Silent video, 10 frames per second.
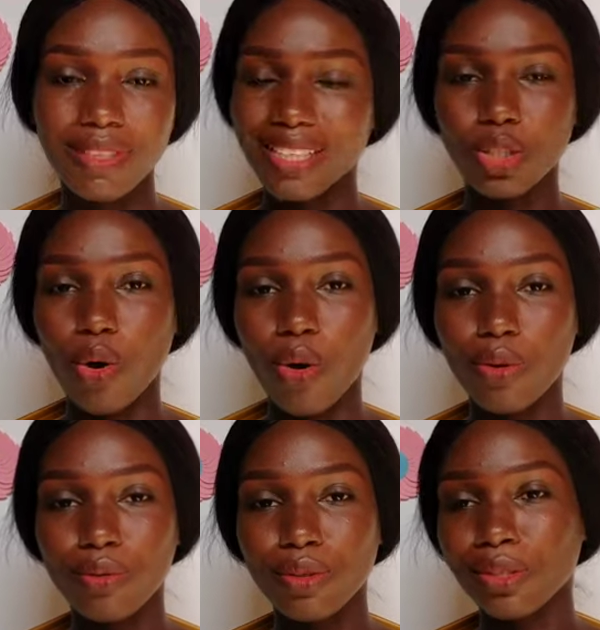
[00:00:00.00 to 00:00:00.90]
That's all.
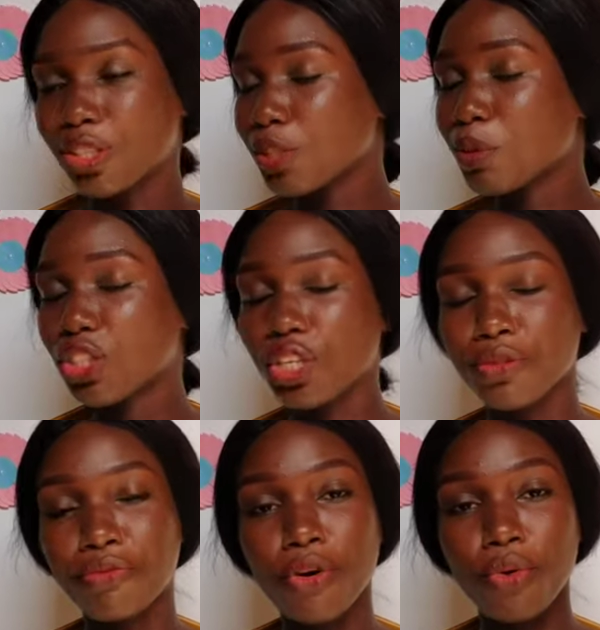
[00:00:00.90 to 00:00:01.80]
Just make sure
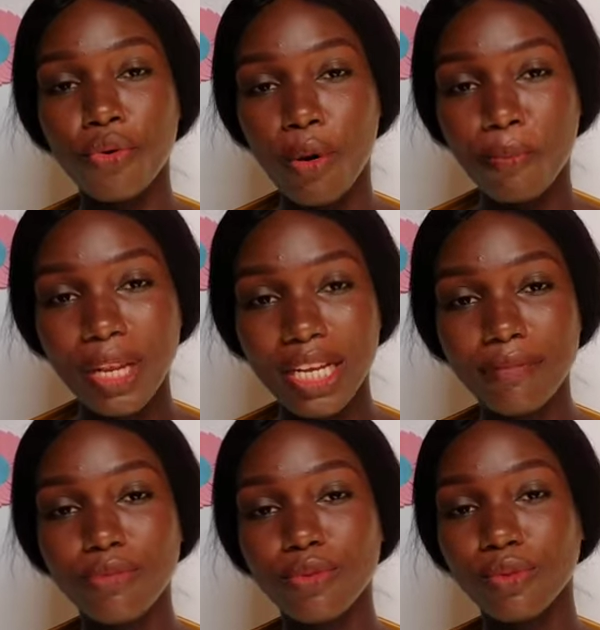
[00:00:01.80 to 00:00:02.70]
you follow up.
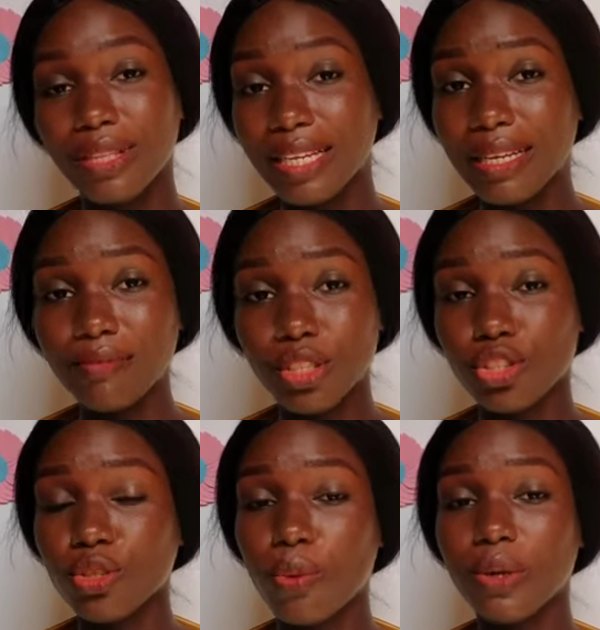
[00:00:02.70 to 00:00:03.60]
Let them. They
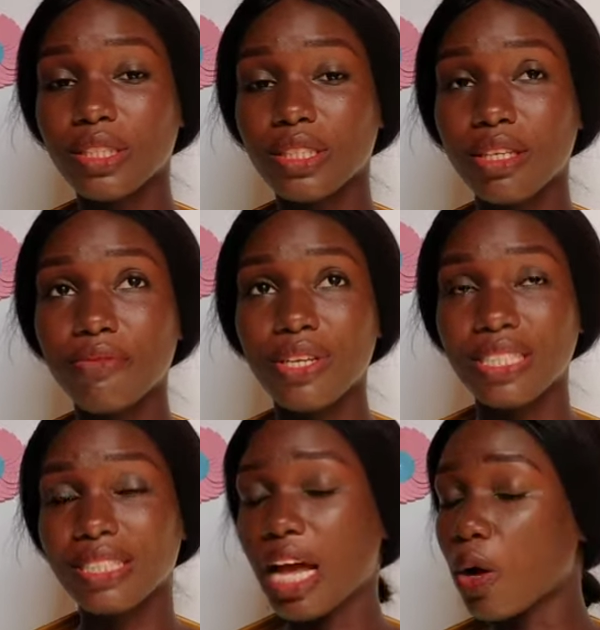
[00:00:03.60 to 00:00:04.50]
should always, if
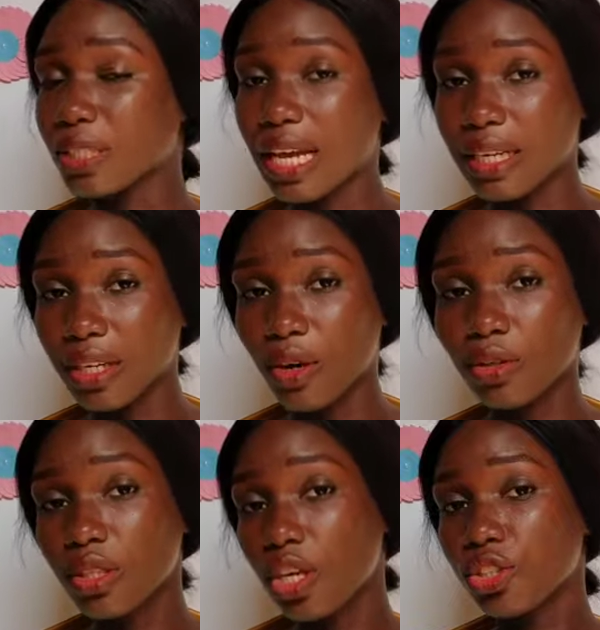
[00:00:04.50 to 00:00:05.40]
it is outside
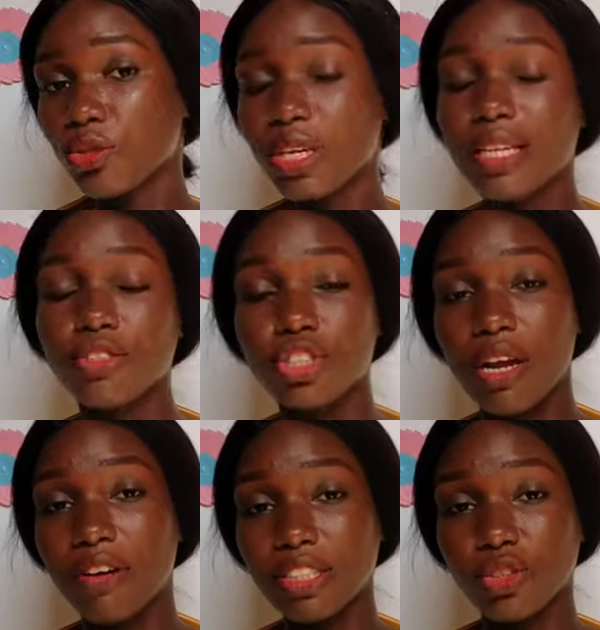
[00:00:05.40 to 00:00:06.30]
Lagos, you get the
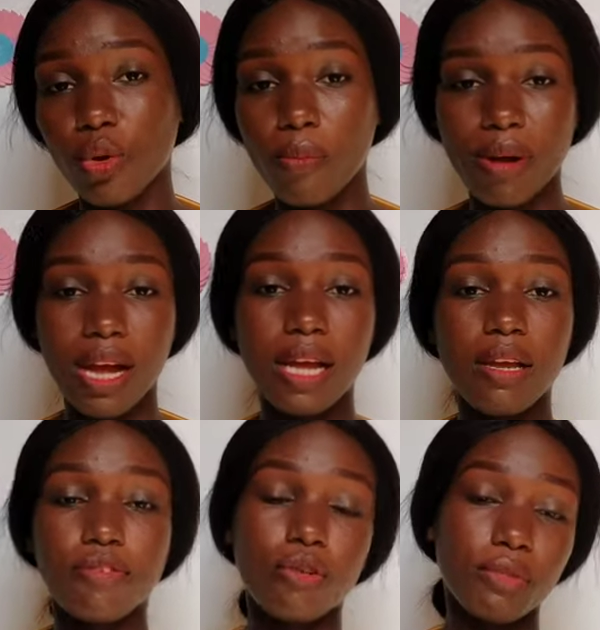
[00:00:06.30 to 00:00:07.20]
driver's number
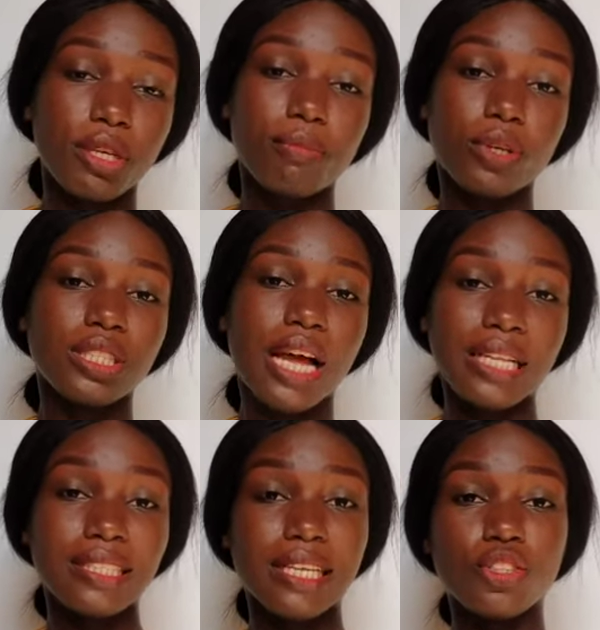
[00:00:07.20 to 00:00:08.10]
from the importer
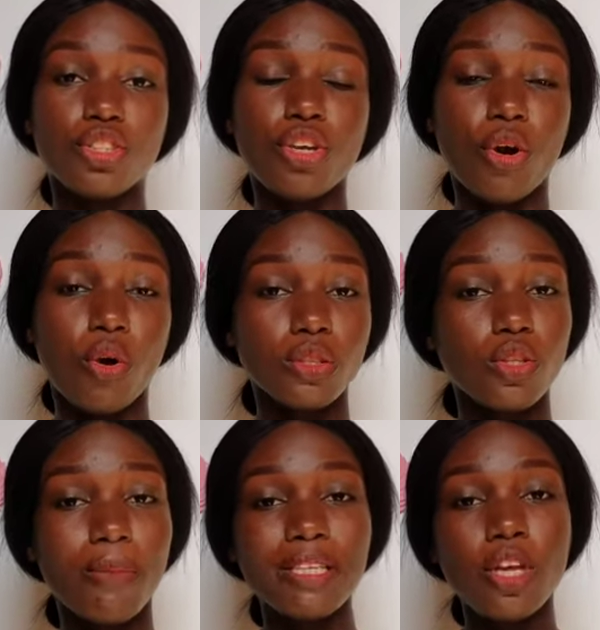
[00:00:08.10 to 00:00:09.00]
and send to your
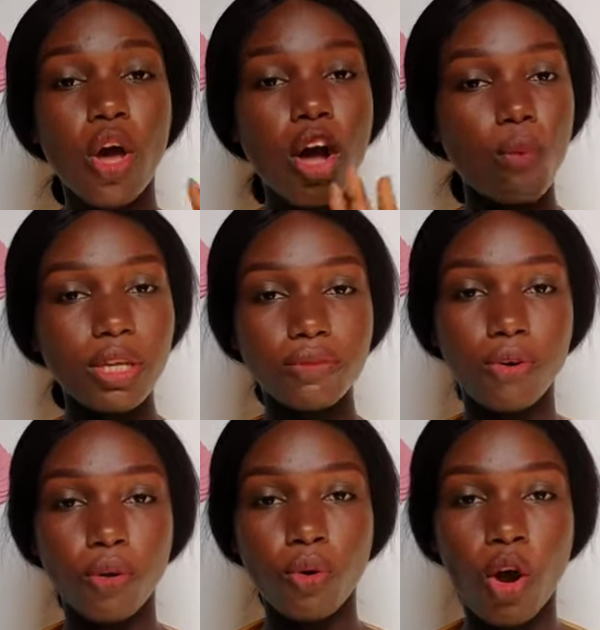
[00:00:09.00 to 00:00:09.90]
customers. Always
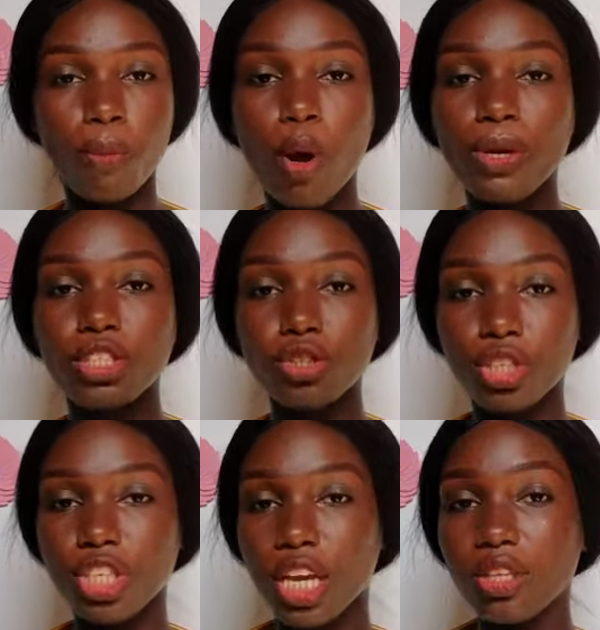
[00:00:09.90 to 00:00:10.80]
follow up. Always show you
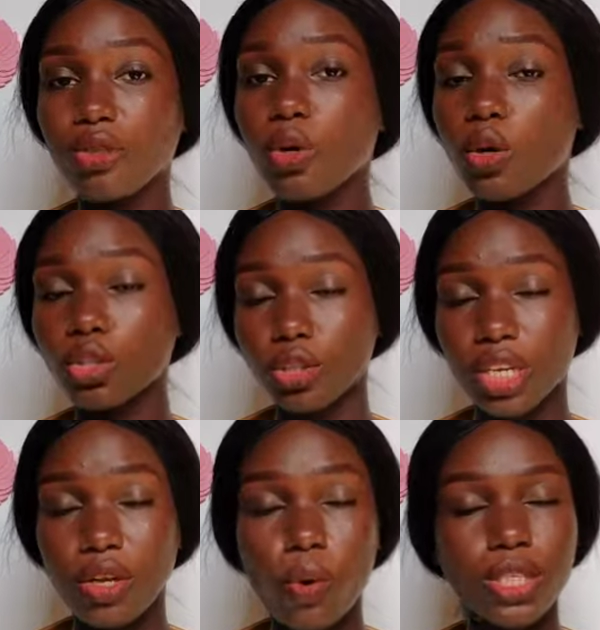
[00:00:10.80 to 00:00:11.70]
care. You
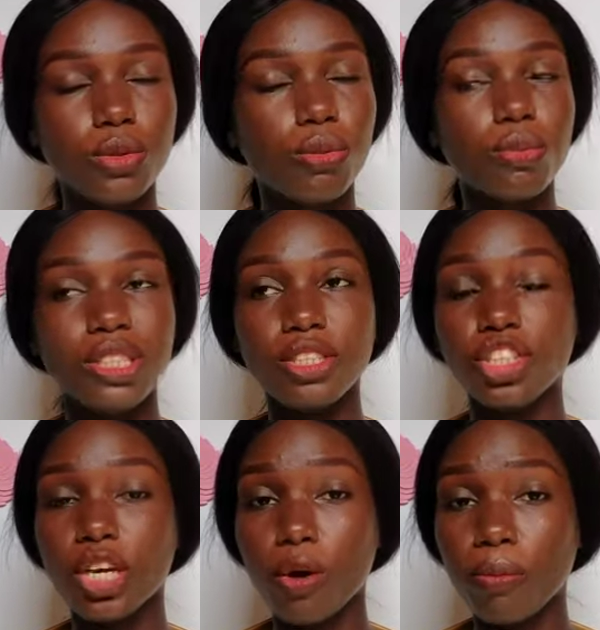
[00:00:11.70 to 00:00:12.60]
can always do routine
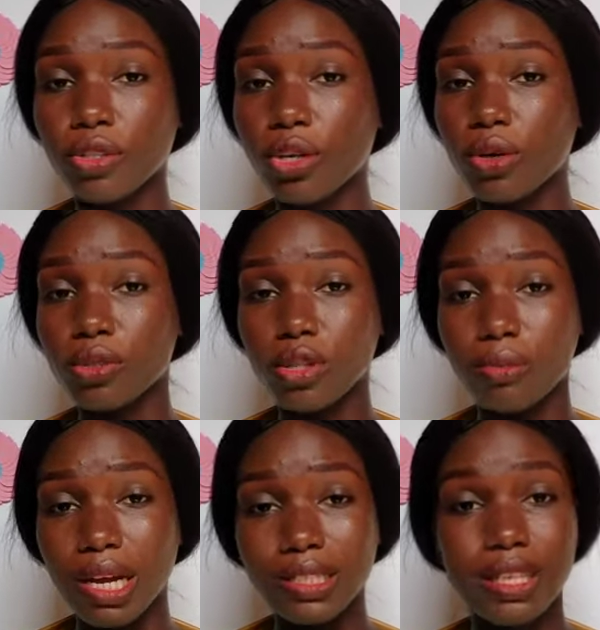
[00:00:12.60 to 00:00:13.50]
checkup on your
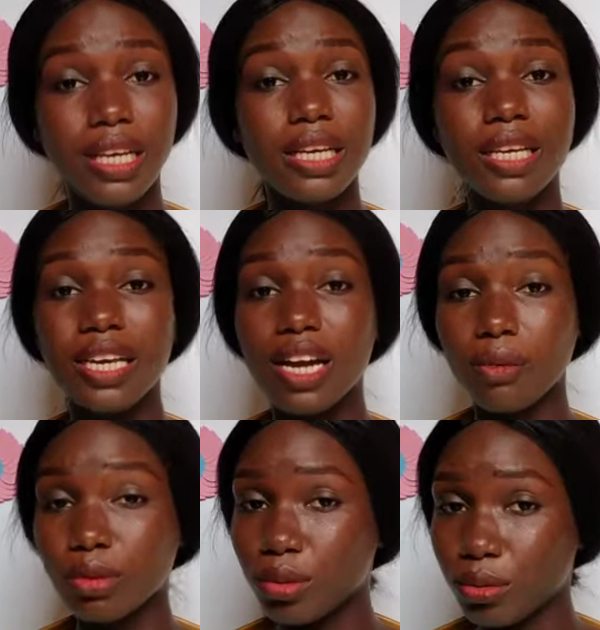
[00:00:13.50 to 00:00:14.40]
customers. It
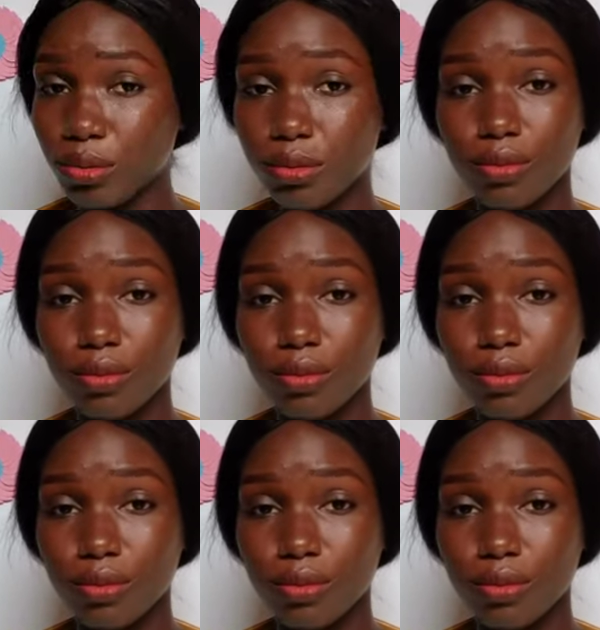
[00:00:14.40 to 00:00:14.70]
helps too.